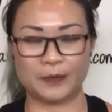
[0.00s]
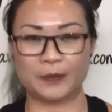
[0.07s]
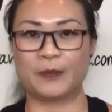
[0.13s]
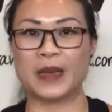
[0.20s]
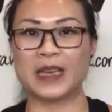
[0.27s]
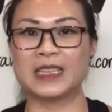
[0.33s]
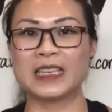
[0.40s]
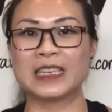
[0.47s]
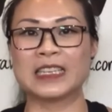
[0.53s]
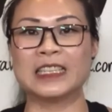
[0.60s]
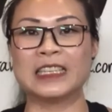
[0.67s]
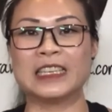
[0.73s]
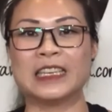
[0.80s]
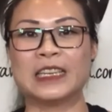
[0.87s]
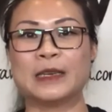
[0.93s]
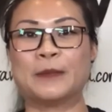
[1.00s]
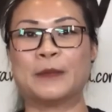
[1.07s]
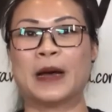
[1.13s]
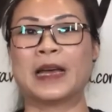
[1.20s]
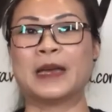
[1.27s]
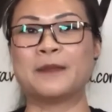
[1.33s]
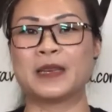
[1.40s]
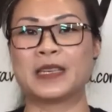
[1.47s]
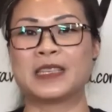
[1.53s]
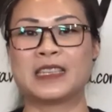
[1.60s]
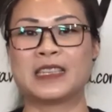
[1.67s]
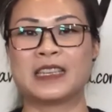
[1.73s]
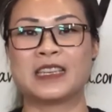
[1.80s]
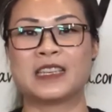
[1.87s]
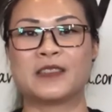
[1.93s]
Basically, my
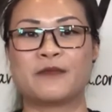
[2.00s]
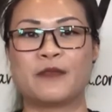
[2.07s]
business